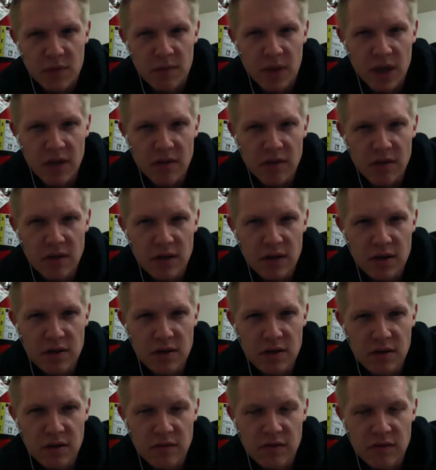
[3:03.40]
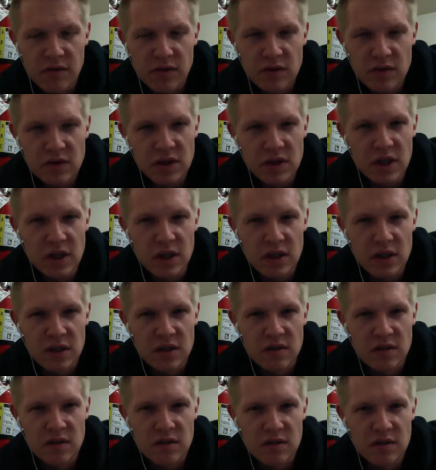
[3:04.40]
only confusion
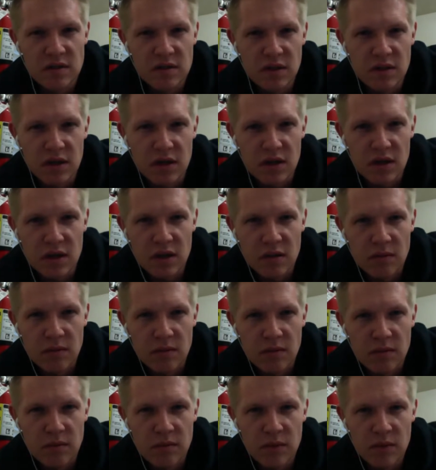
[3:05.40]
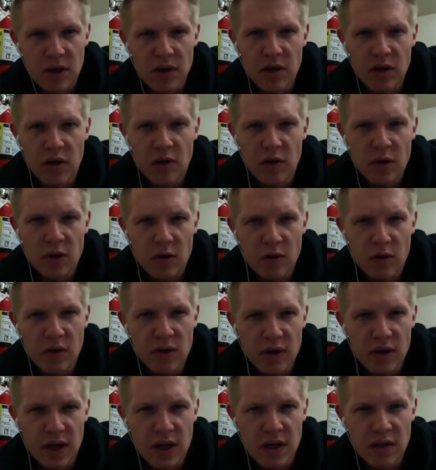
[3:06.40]
is on the homework we only had
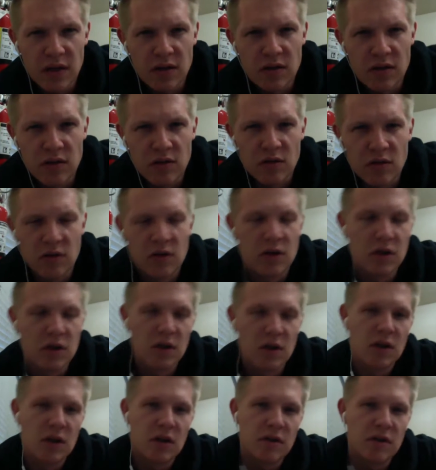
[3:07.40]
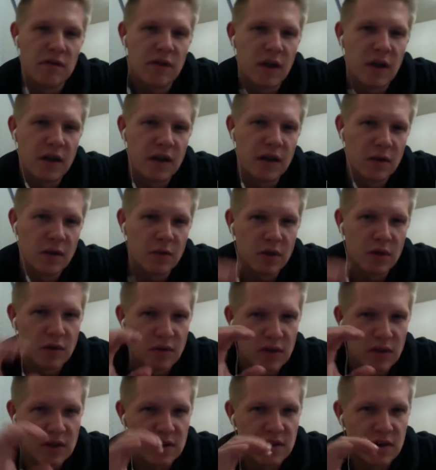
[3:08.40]
to do find it in between
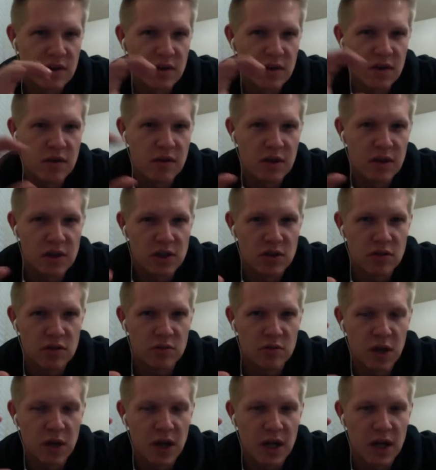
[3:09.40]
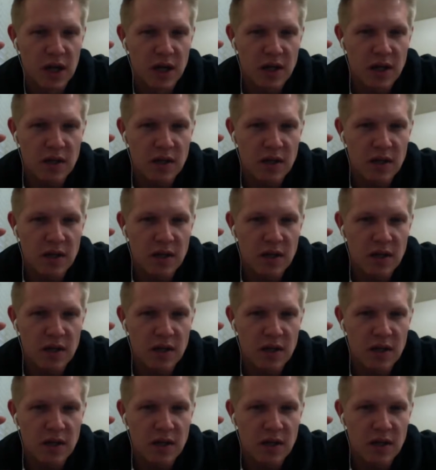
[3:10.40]
0 and 2 pi.